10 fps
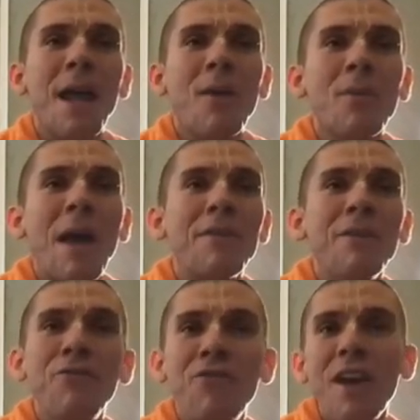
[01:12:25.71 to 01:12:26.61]
I don't have
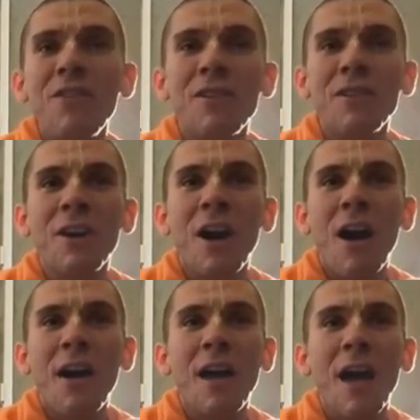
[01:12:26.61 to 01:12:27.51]
any faith in
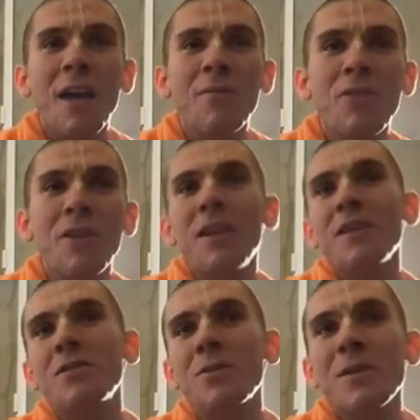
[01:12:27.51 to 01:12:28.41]
God. I don't think
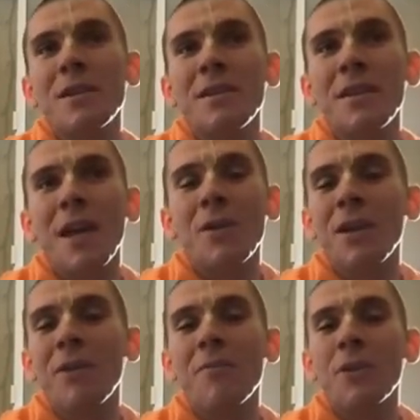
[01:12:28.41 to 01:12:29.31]
he's doing anything. I
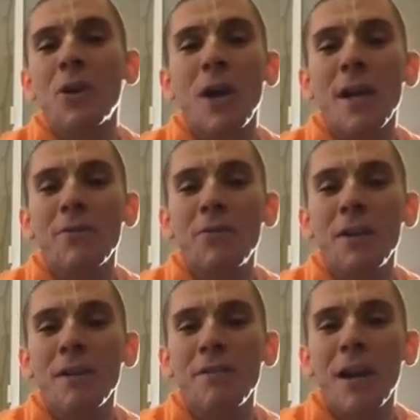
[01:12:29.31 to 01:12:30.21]
don't give him the credit
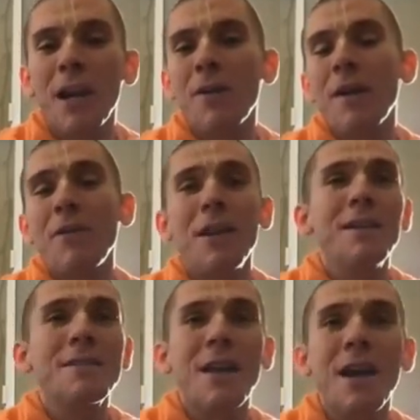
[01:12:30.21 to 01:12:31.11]
for anything. I don't have
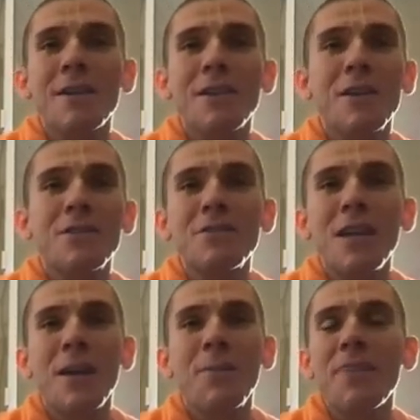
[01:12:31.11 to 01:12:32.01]
any desire to
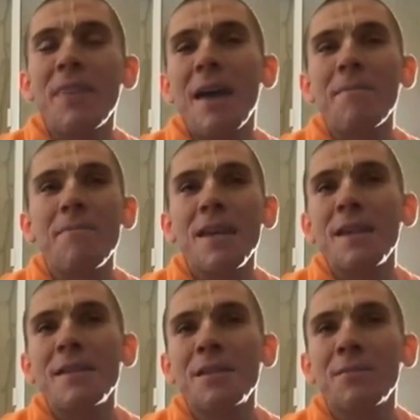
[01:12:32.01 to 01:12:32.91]
understand what that
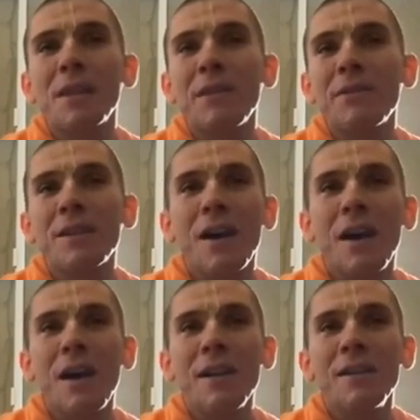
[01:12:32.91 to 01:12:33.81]
means to believe in a
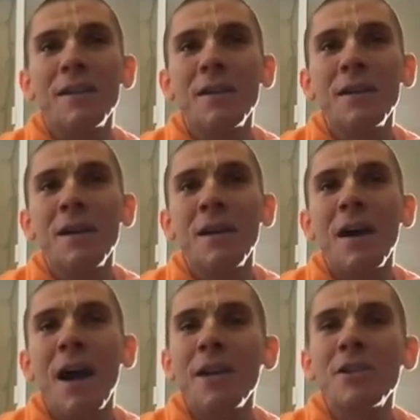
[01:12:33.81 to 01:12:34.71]
God. Yeah.
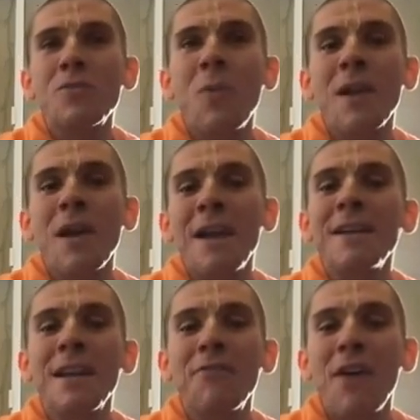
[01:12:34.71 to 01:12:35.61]
I just want to
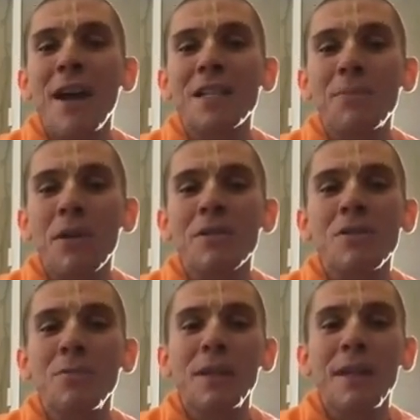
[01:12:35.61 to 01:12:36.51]
identify as a person
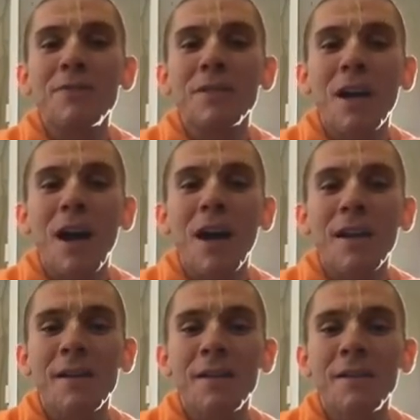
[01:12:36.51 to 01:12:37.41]
who believes in
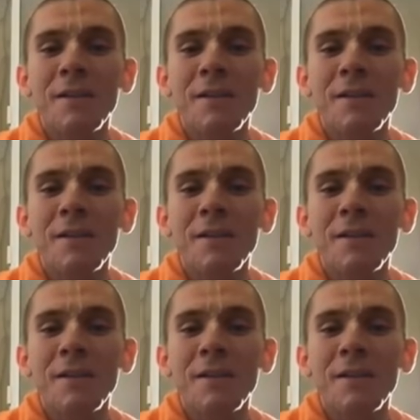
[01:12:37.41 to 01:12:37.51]
God.